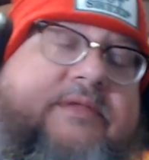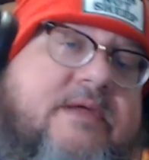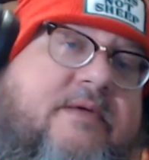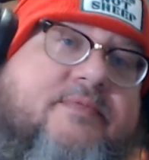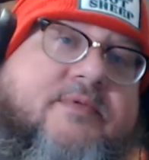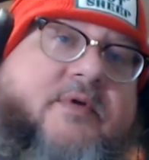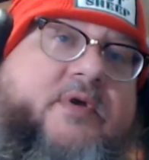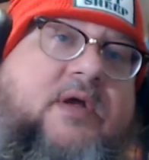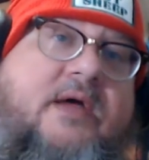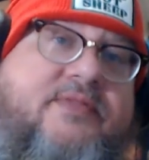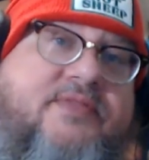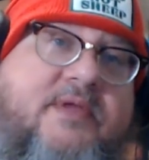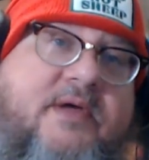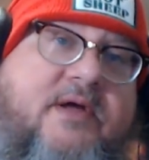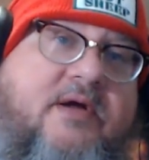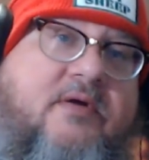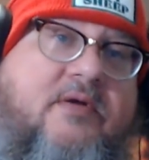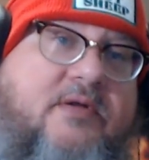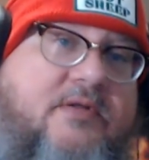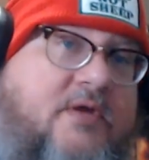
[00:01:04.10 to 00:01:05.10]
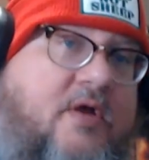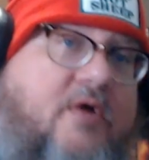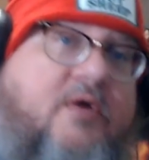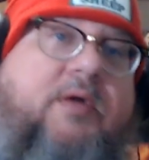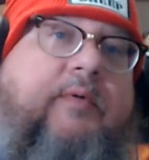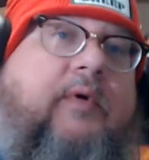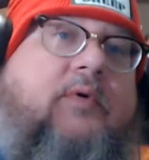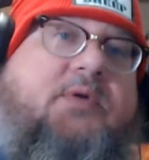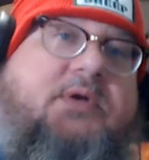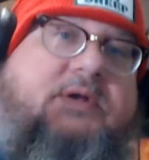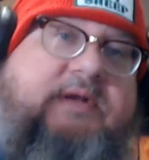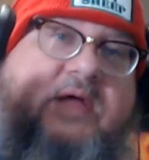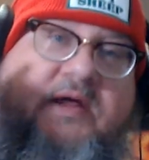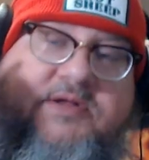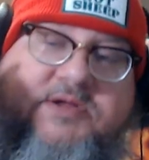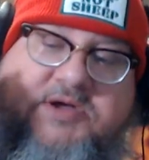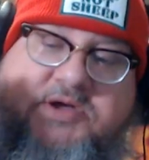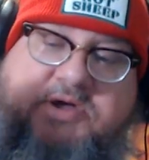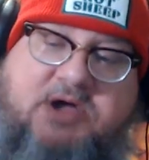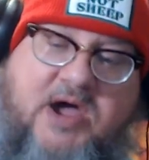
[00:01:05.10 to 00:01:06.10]
they're not there,
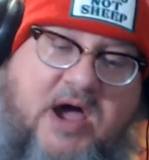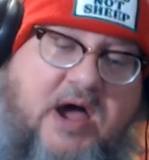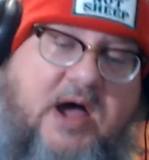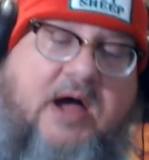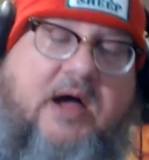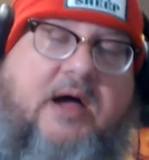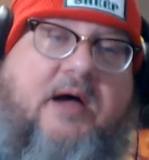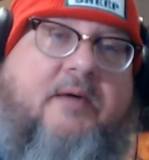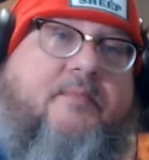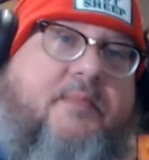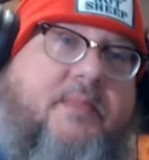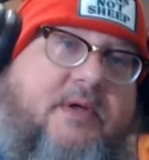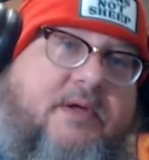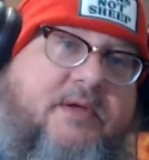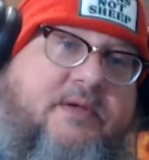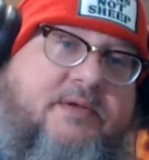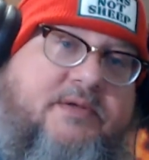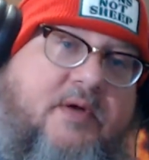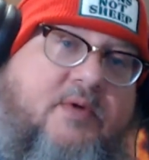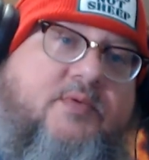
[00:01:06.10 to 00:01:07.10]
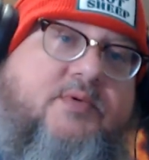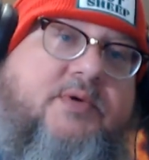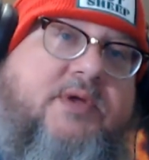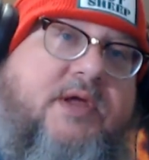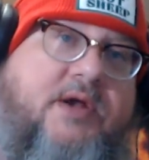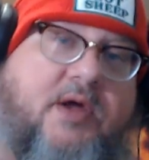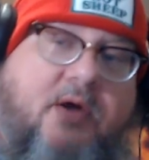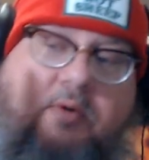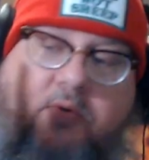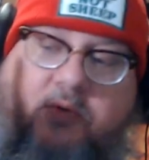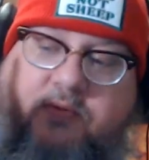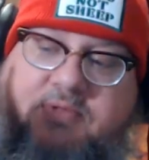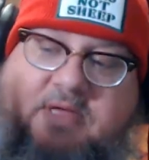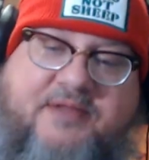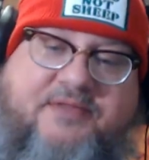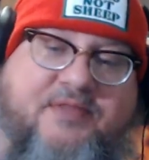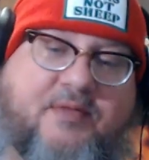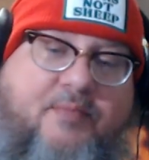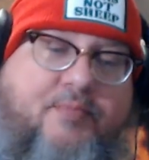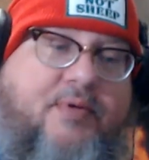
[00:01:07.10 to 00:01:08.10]
nerdyronin.com. Don't you know?
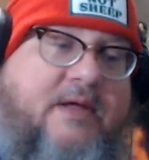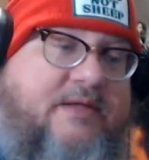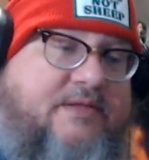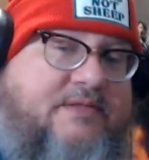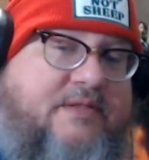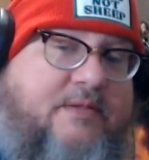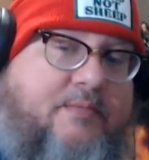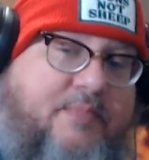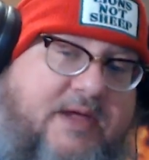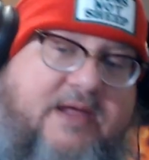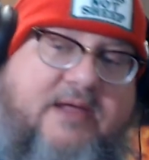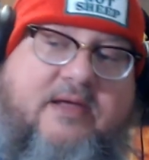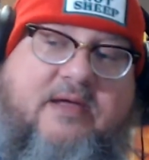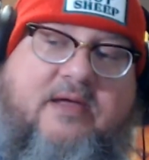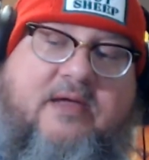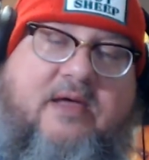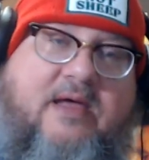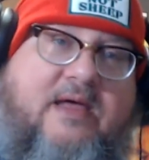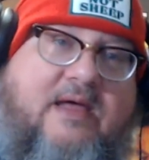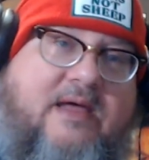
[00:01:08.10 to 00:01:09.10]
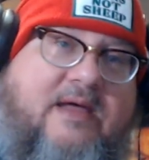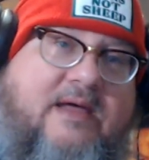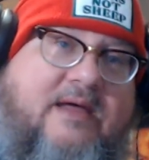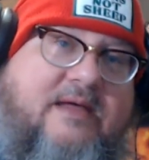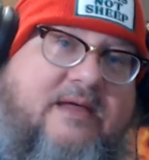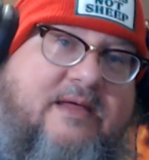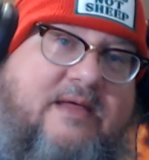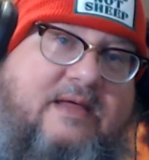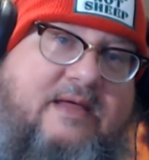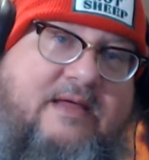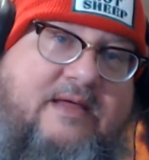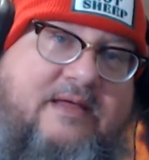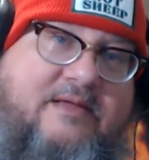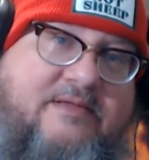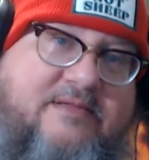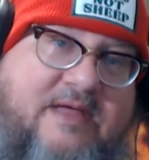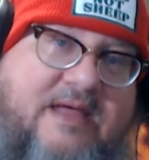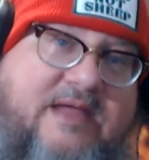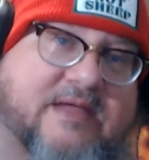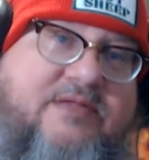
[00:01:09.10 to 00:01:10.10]
That's the place to be.
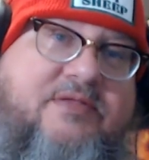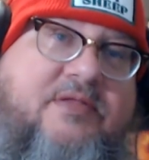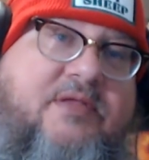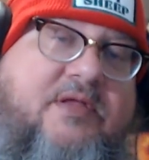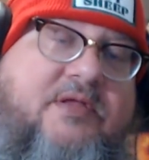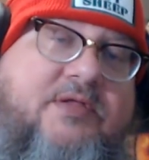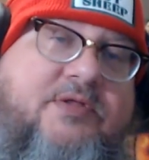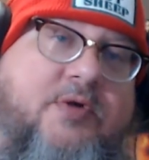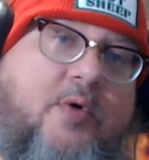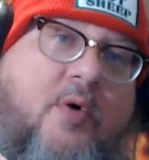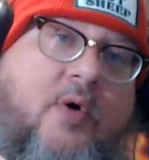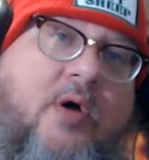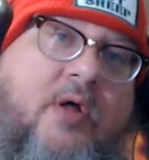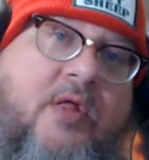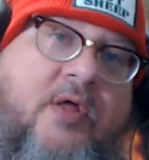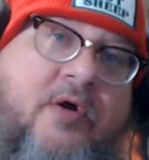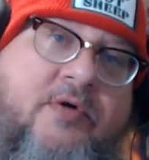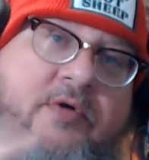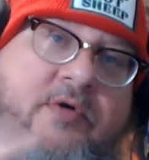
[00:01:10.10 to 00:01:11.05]
Thanks to all our new